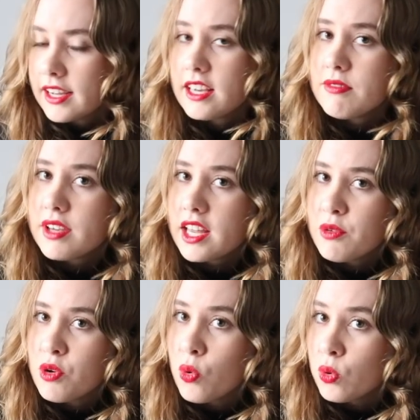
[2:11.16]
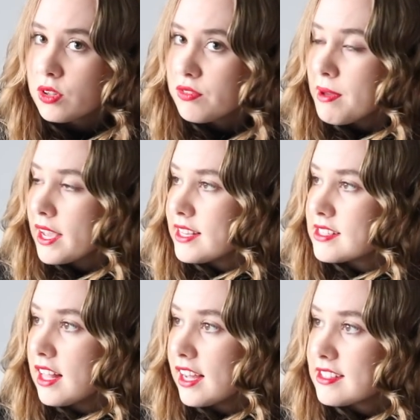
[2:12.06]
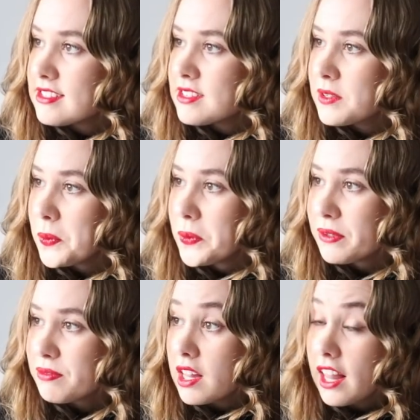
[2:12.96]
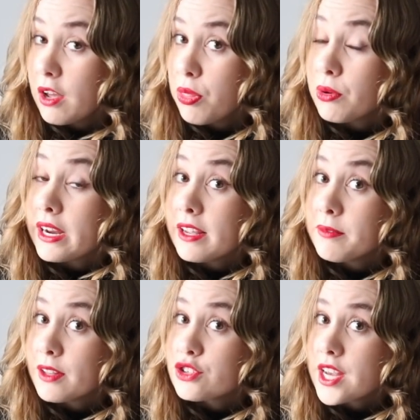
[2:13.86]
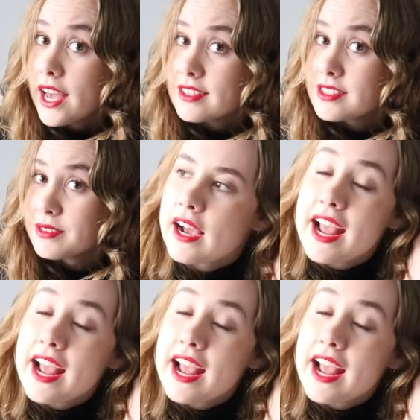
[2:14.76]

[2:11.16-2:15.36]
I keep forgetting all of Peggy's lines, all of the like three that she has.